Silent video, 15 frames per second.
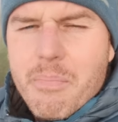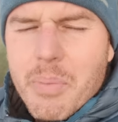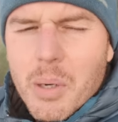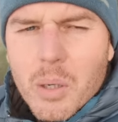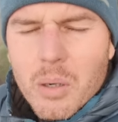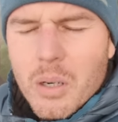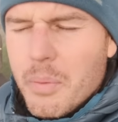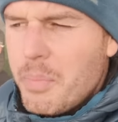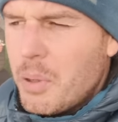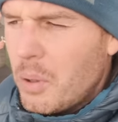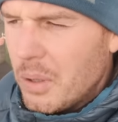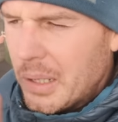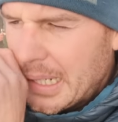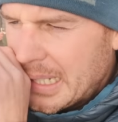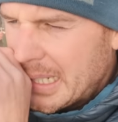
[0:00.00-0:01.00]

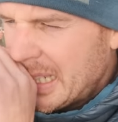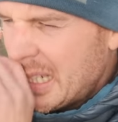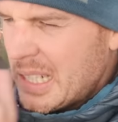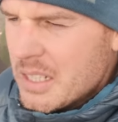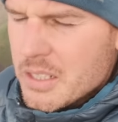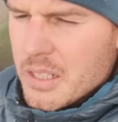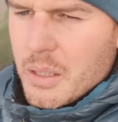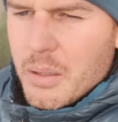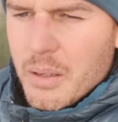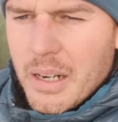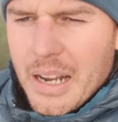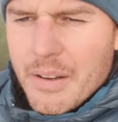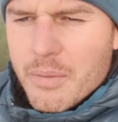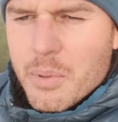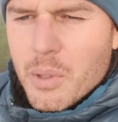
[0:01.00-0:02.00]
appalling. So I
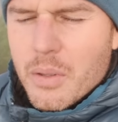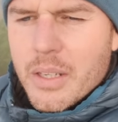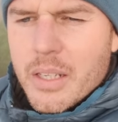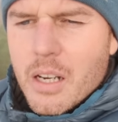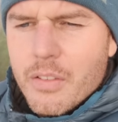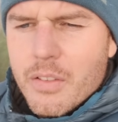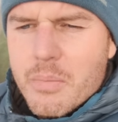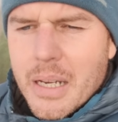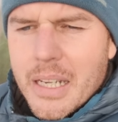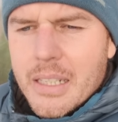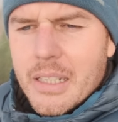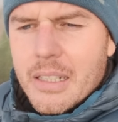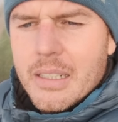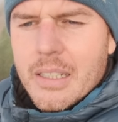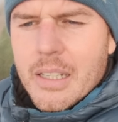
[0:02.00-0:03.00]
haven't brought the coffee
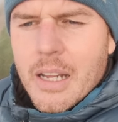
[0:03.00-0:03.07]
maker.